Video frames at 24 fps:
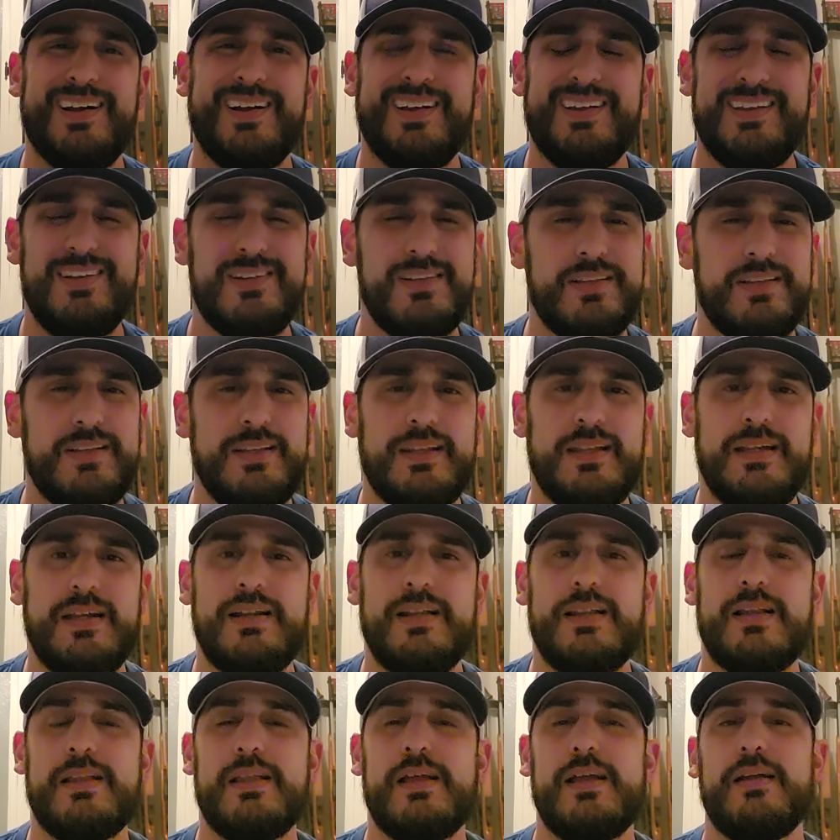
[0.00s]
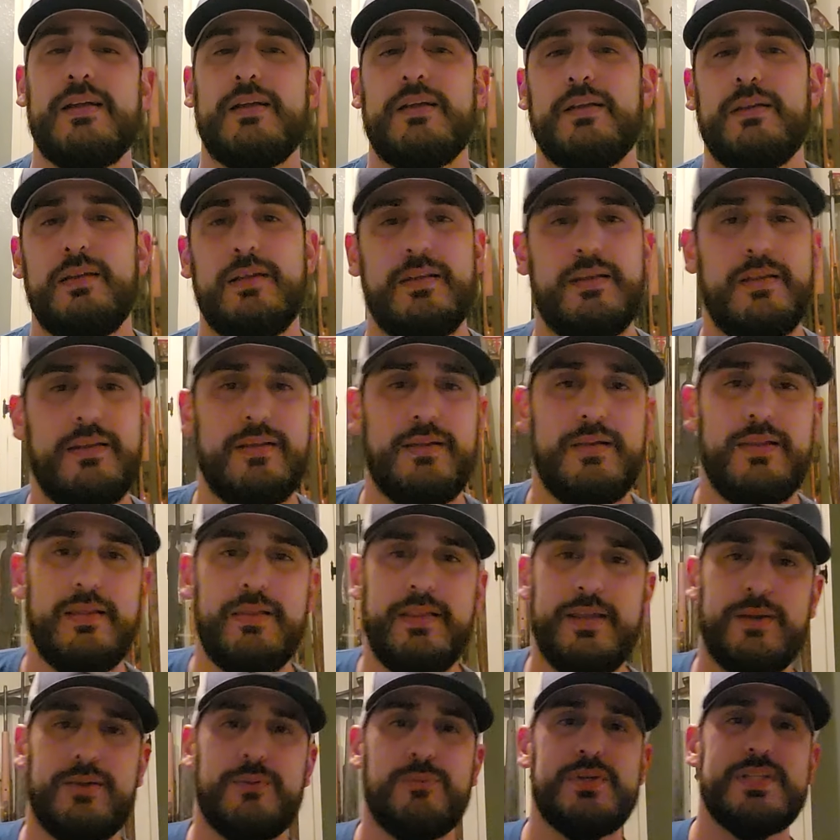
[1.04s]
know,
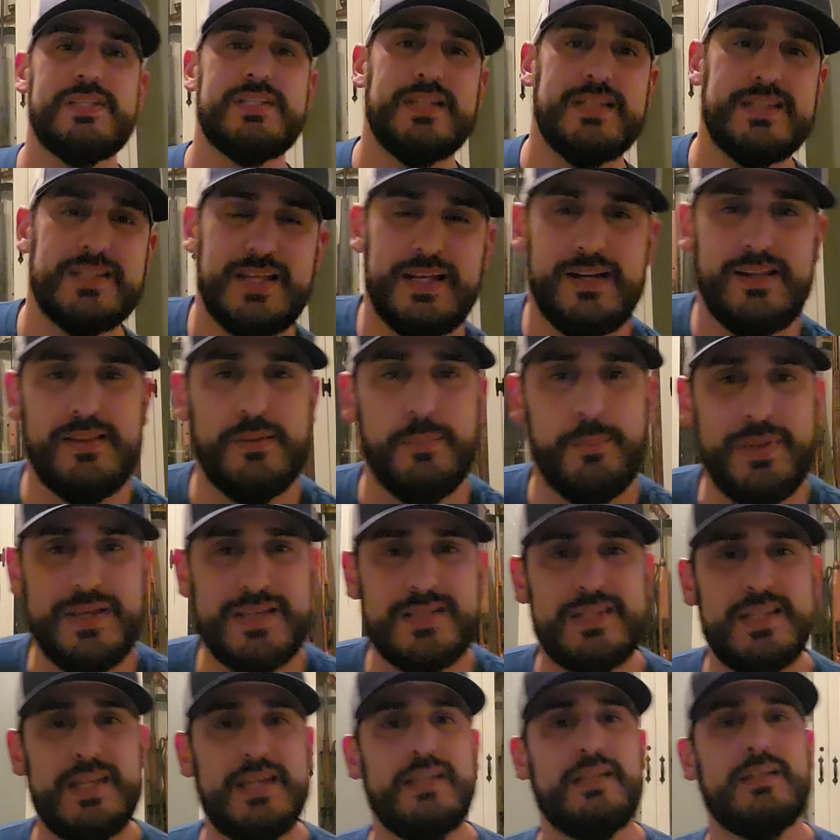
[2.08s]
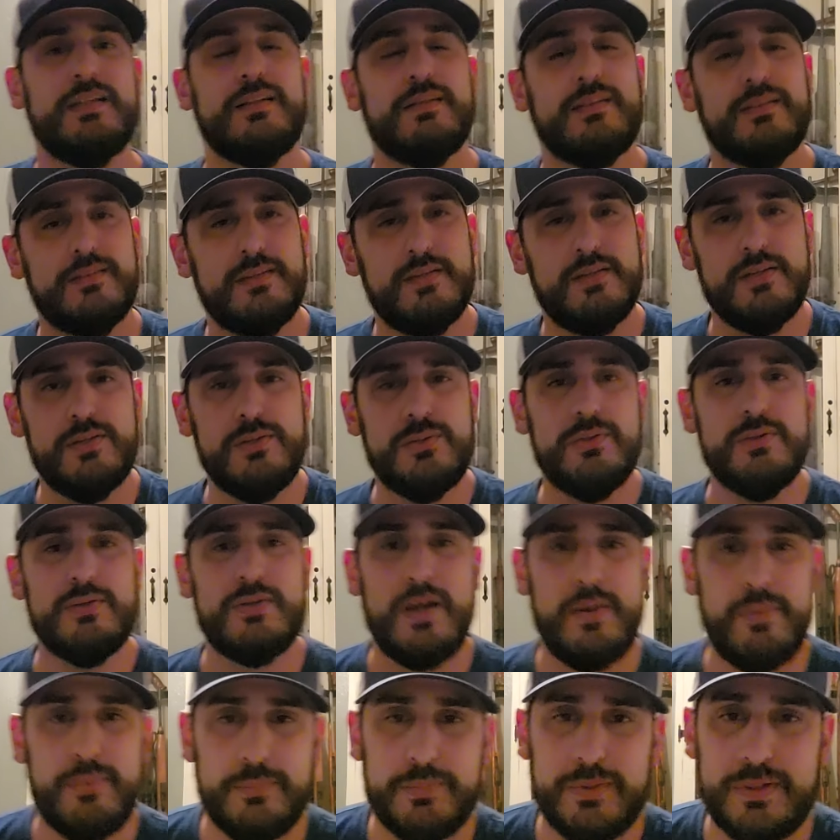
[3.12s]
like Wednesday is kind of the best day to do New
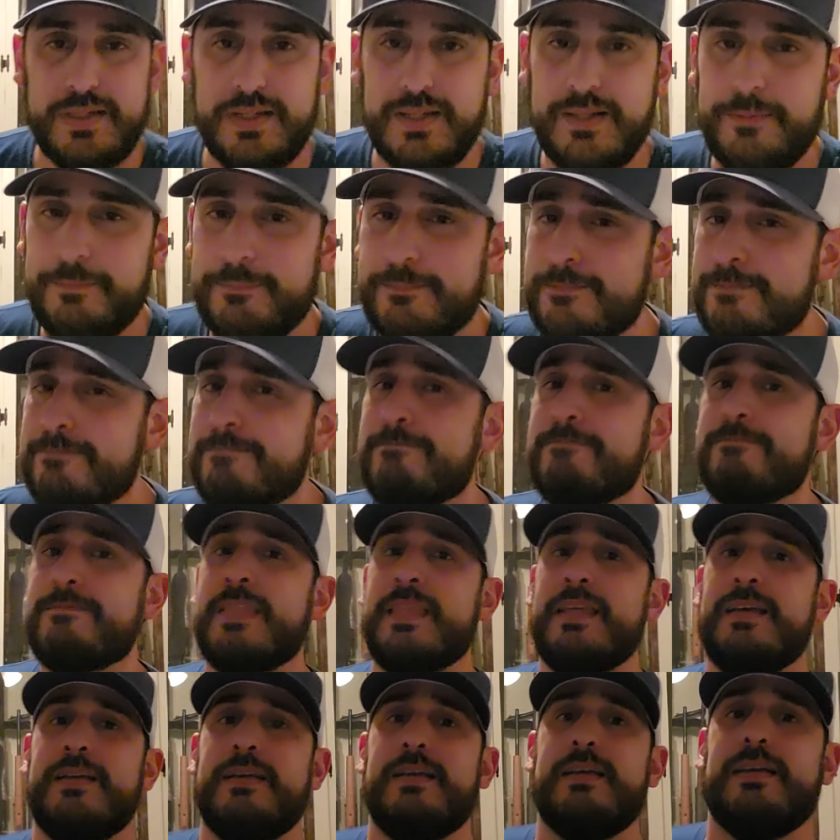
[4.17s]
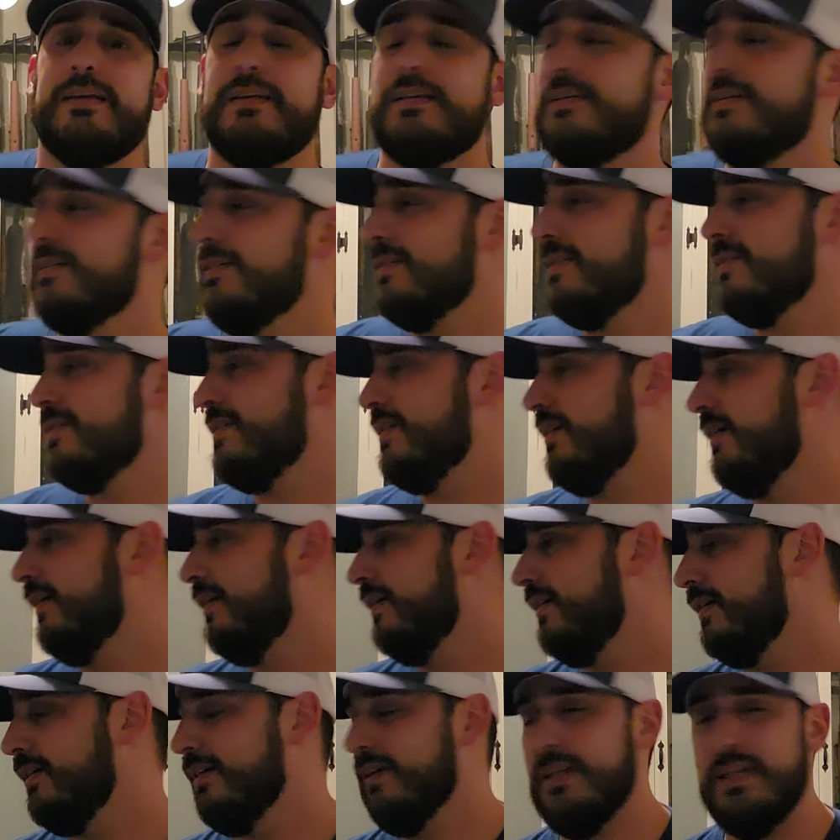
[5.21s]
Comic Book Day because
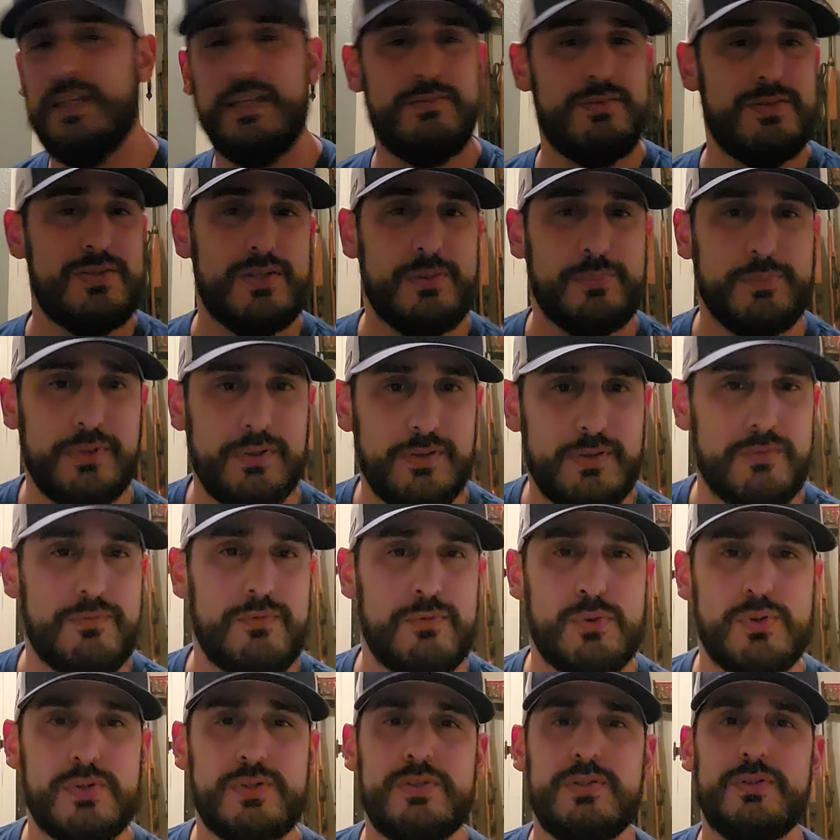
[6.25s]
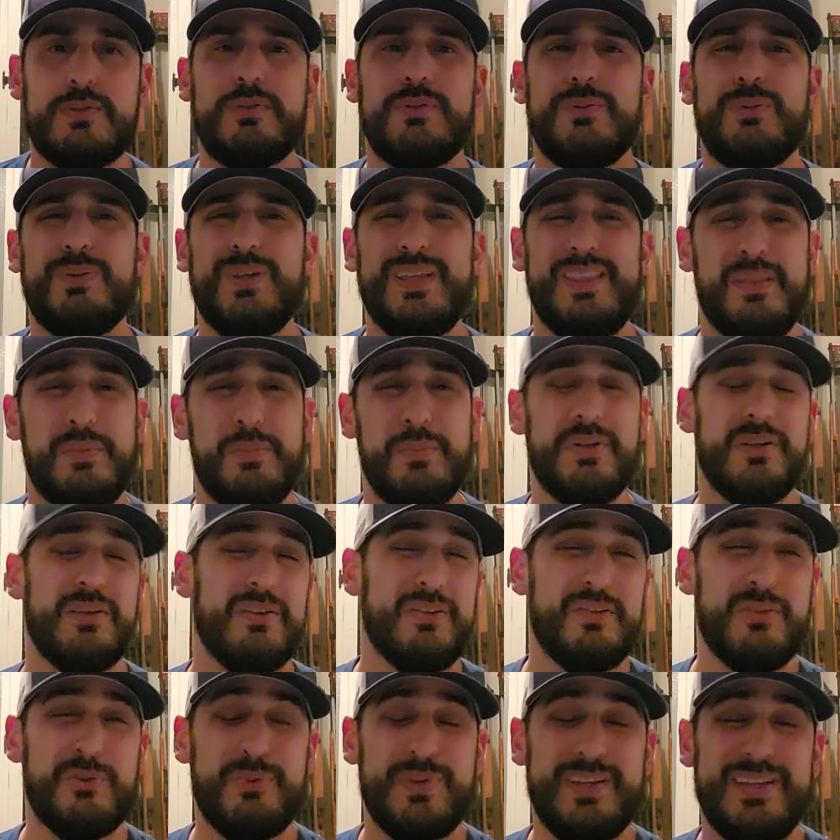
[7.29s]
it gives you something to look forward to in the middle
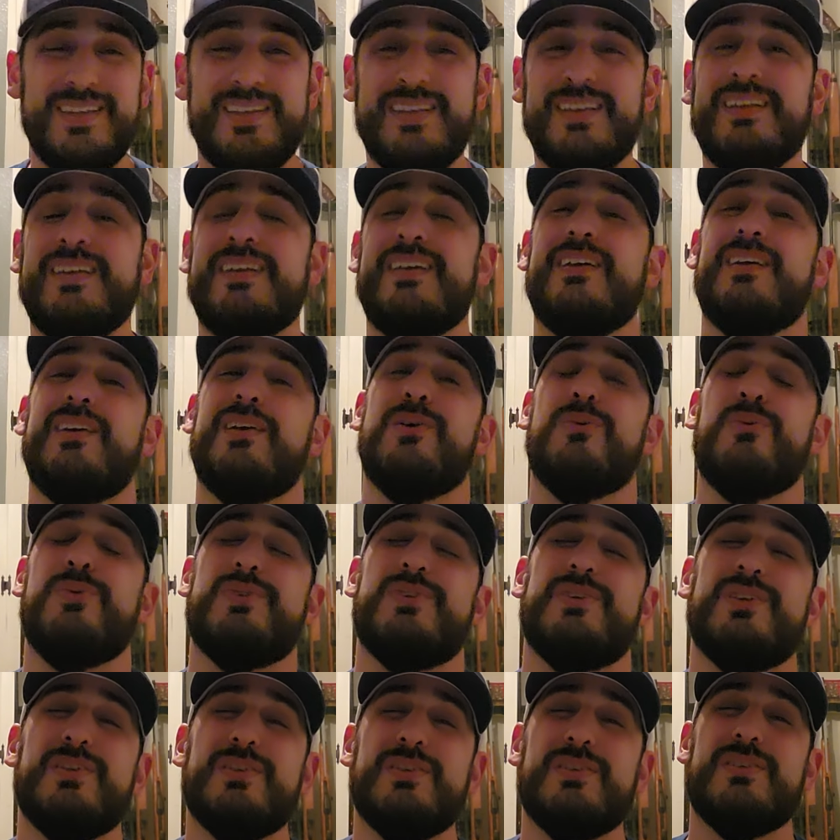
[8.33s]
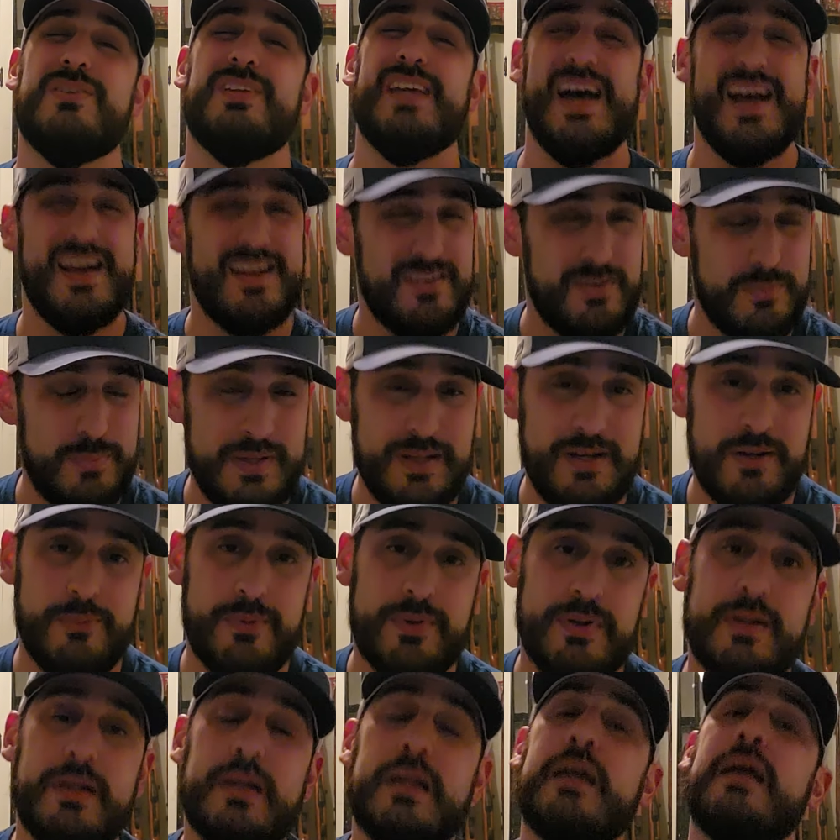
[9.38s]
of the week when you're tired of being at
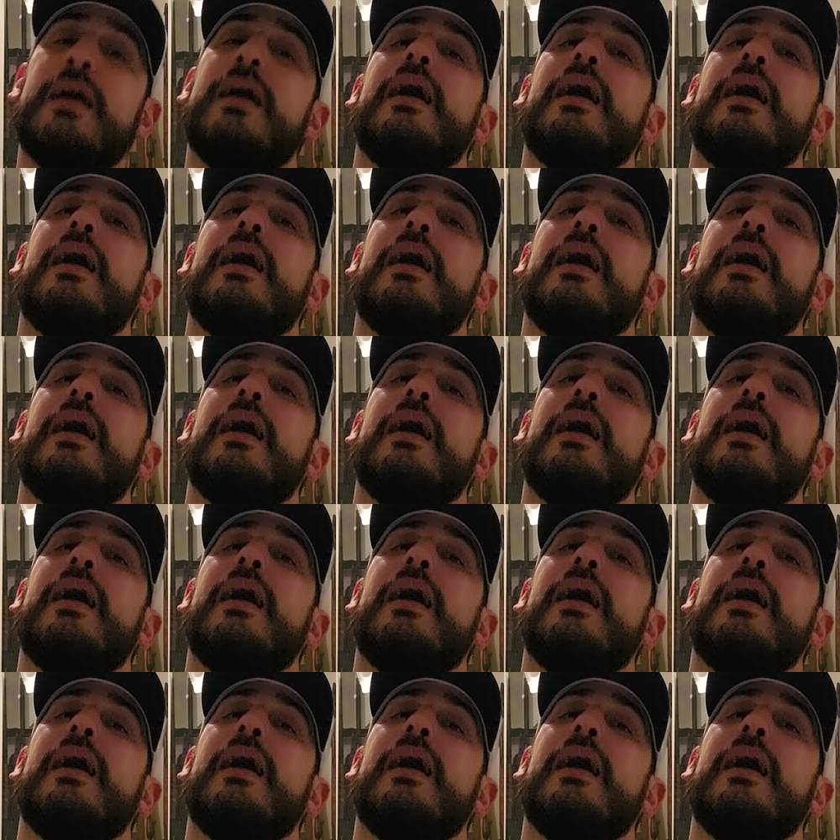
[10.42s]
work